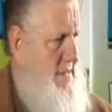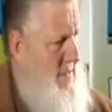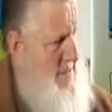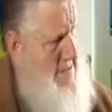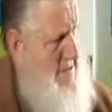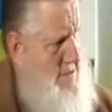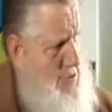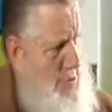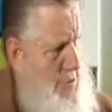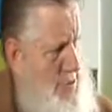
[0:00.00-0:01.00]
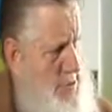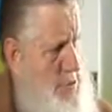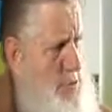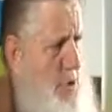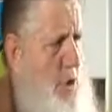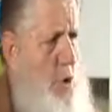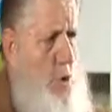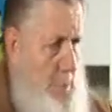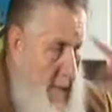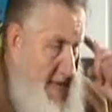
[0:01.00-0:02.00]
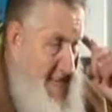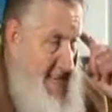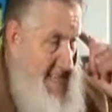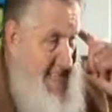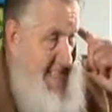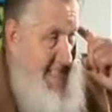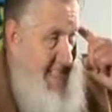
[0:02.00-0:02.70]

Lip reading: I said, so this is what her opinion is,